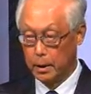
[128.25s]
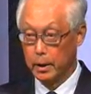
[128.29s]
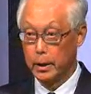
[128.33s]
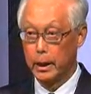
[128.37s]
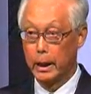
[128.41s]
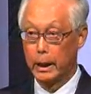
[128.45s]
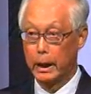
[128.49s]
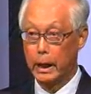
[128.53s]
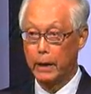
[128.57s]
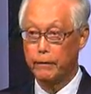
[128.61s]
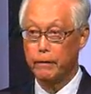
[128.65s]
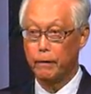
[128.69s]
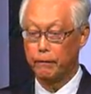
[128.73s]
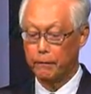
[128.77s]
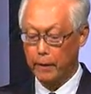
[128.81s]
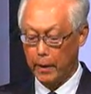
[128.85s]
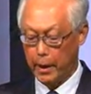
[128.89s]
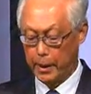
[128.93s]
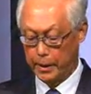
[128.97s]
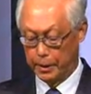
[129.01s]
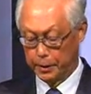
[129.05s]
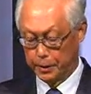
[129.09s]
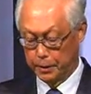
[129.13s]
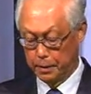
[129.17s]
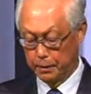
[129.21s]
He gave
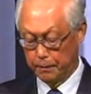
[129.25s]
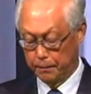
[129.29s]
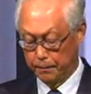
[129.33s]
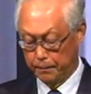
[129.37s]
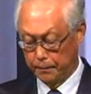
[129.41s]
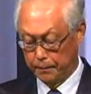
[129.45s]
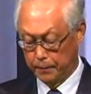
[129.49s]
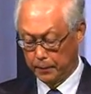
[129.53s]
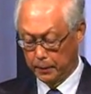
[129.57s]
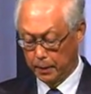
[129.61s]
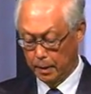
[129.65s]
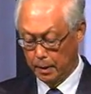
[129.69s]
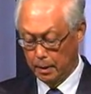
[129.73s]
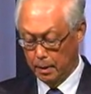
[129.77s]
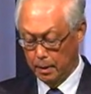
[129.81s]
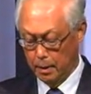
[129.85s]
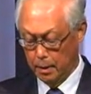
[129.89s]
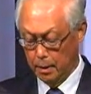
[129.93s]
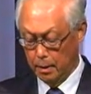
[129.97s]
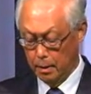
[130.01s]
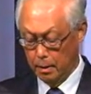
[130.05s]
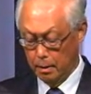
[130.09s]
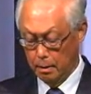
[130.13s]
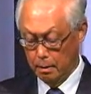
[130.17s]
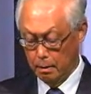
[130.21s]
advice,
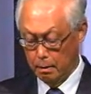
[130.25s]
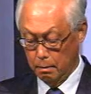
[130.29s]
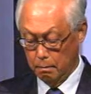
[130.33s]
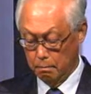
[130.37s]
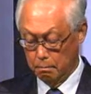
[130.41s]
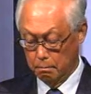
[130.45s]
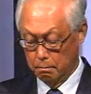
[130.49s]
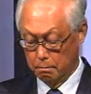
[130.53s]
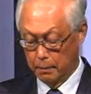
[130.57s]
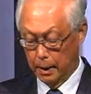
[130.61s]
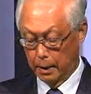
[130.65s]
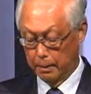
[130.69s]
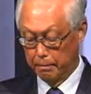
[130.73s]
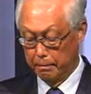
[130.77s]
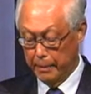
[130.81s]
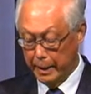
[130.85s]
but